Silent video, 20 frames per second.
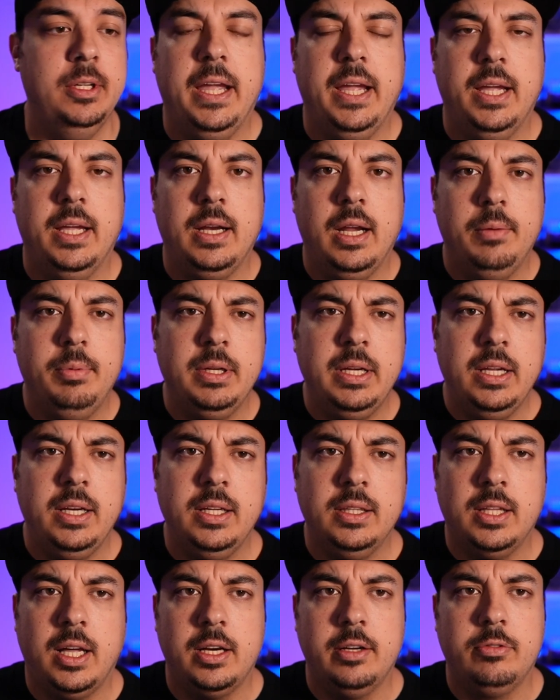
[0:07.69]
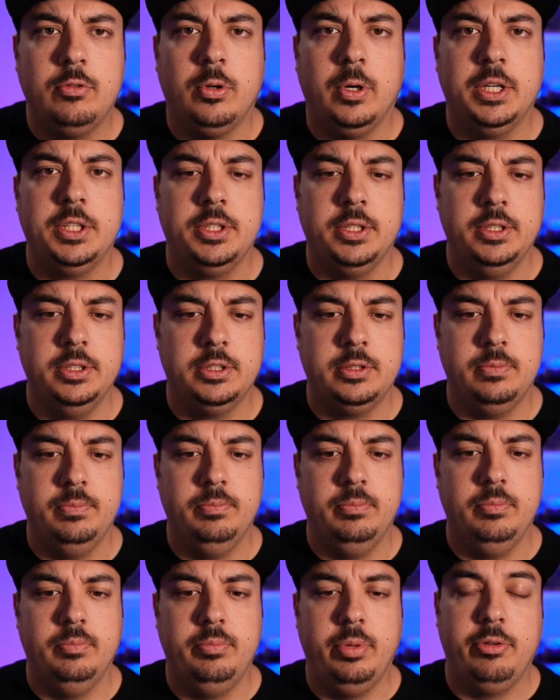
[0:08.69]
And I've been getting a lot of questions
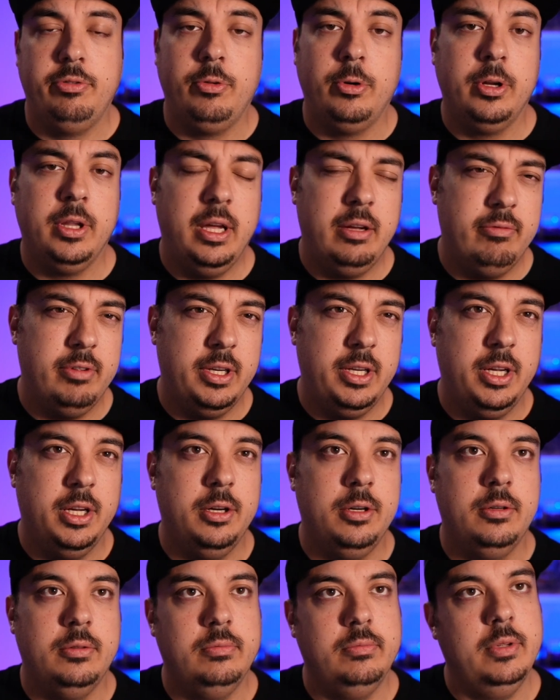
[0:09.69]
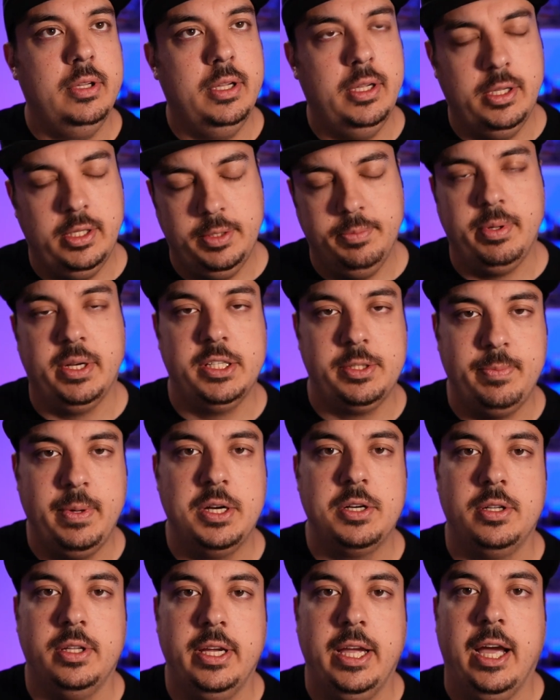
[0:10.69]
before that video, but
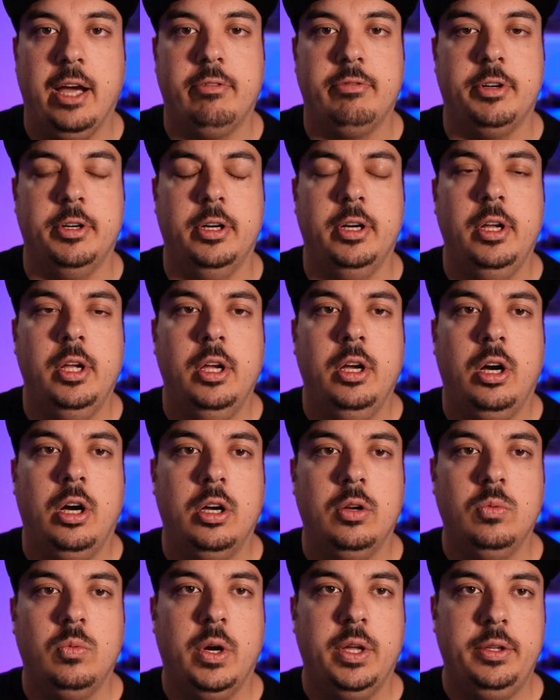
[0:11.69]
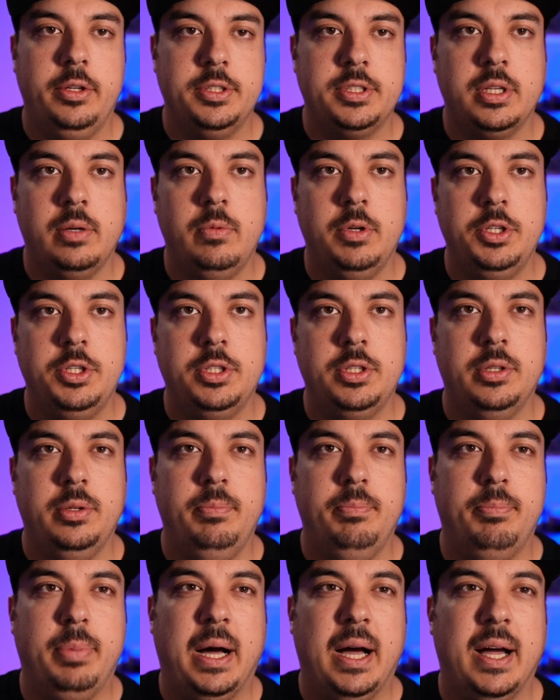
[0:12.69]
especially after, on whether someone
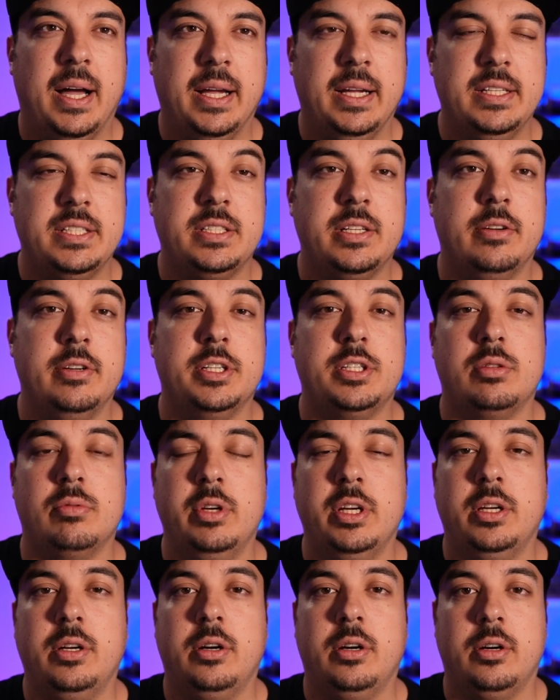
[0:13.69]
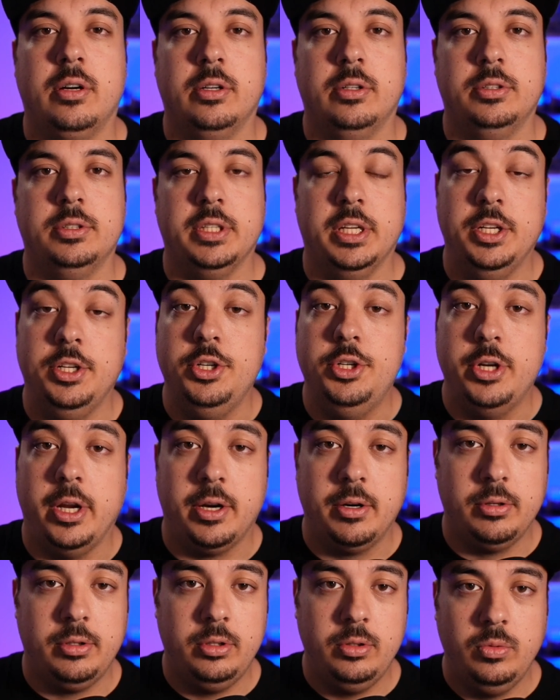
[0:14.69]
should buy Series 3 cards in
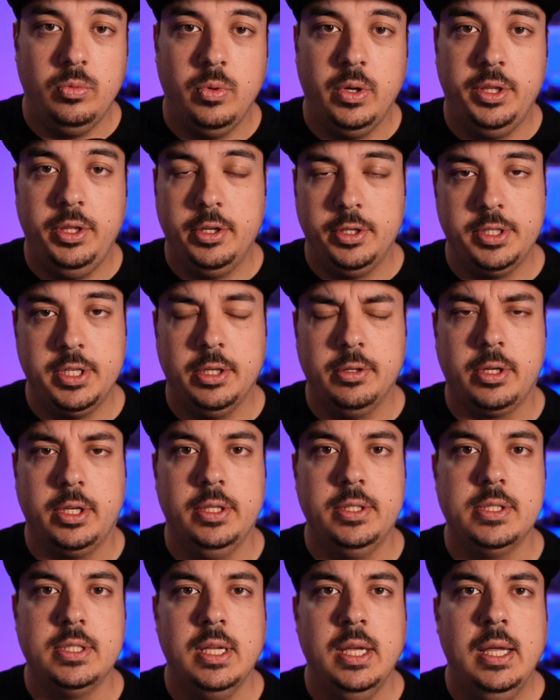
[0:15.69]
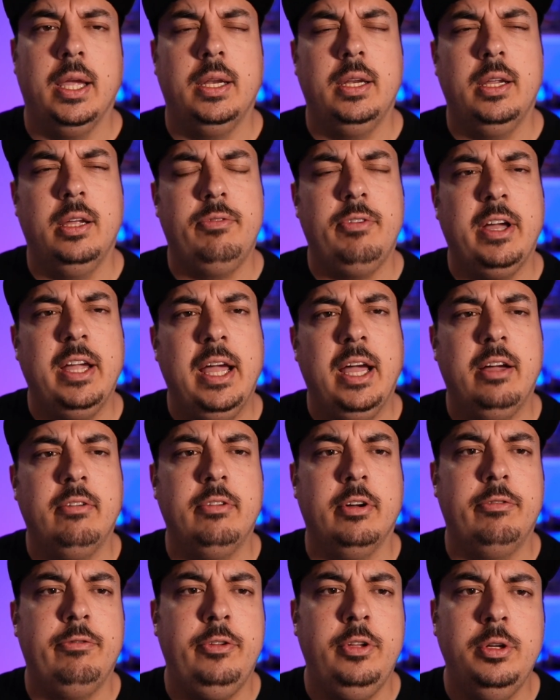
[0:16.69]
general with their tokens. And if I have
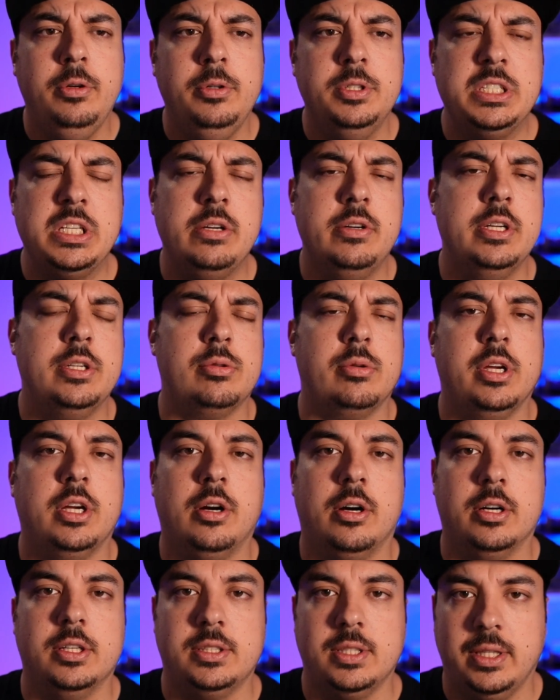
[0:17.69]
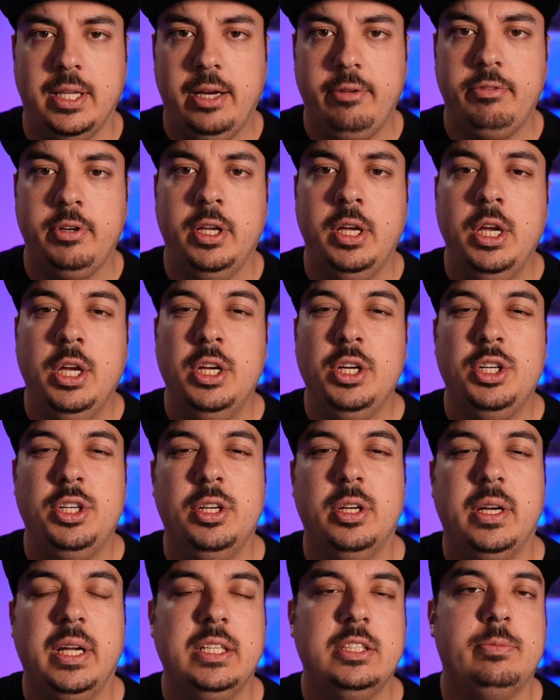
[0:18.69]
a few Series 3 cards left,
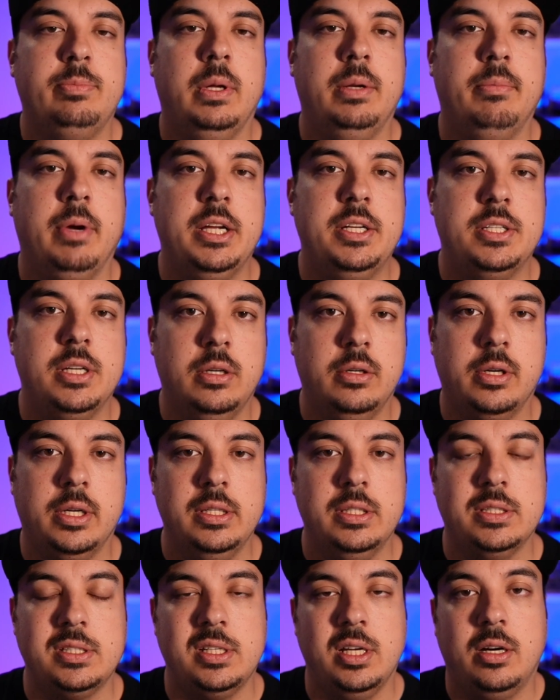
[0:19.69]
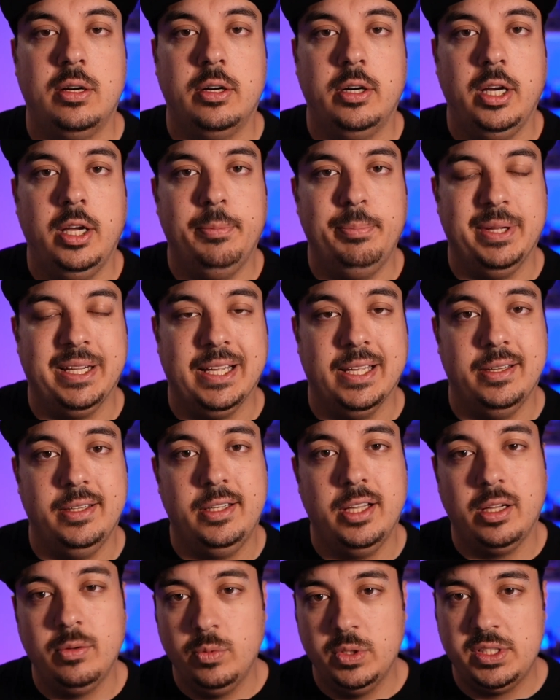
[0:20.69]
should I spend my tokens to hurry up and get
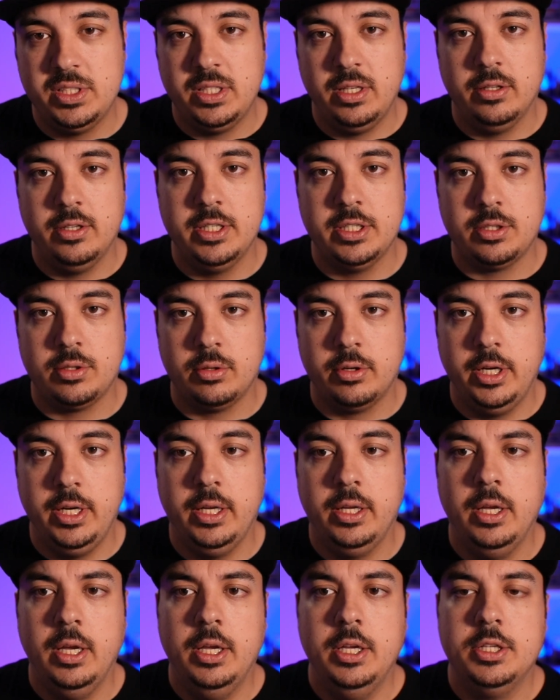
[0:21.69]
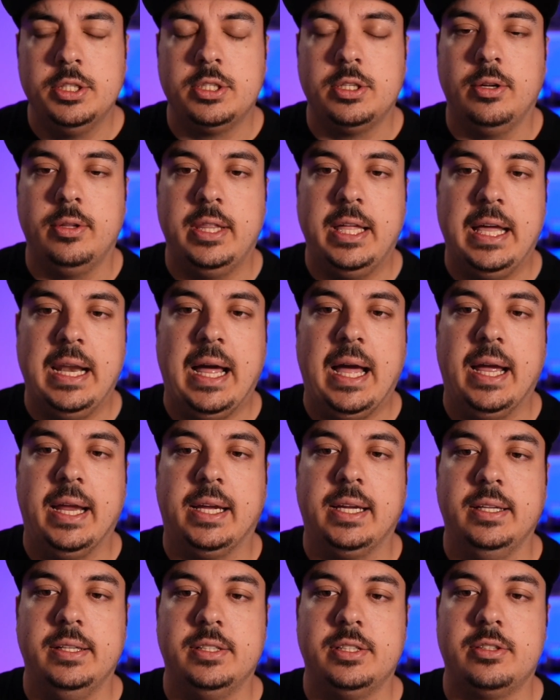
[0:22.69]
done with Series 3 so that I
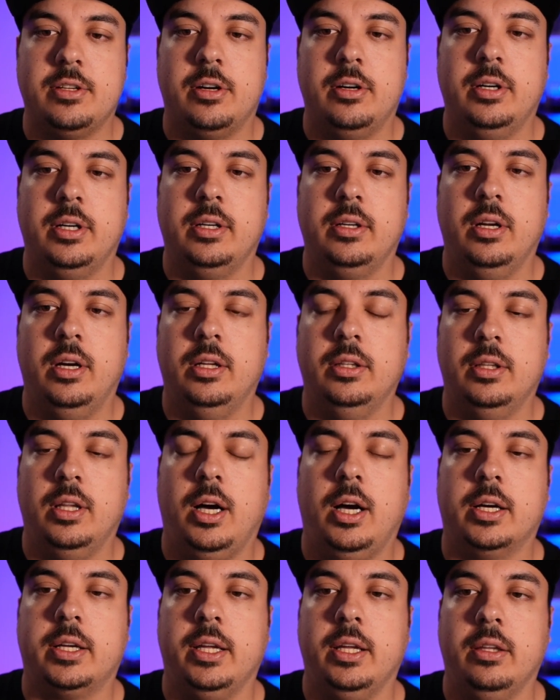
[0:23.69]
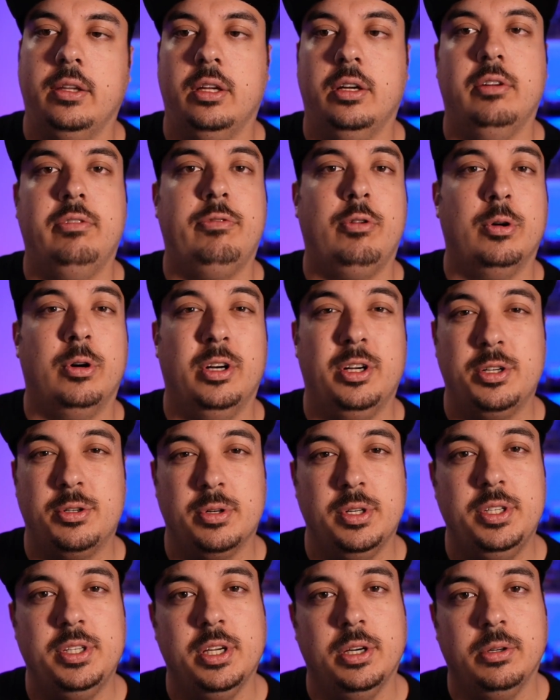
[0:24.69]
can start unlocking the
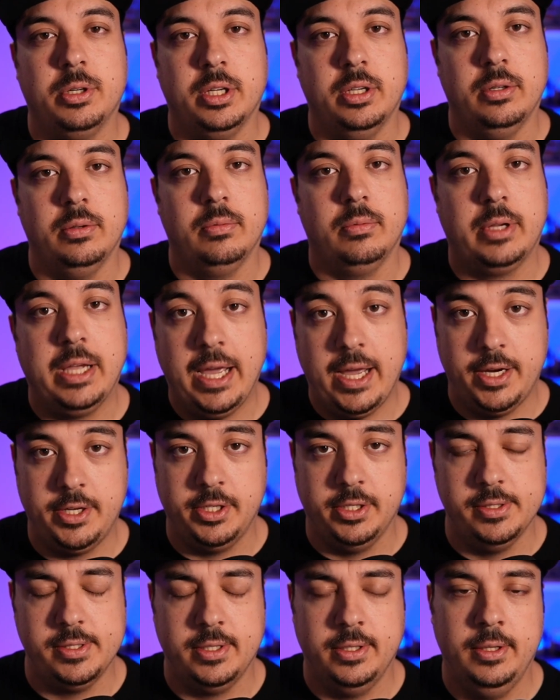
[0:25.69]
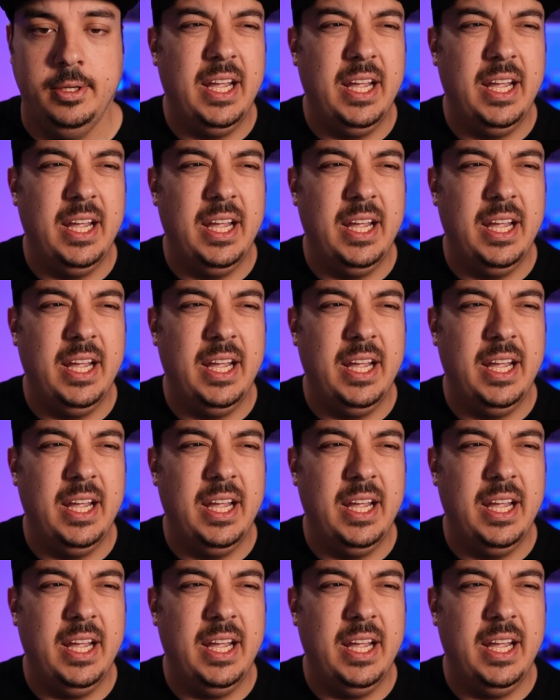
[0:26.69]
400 token caches?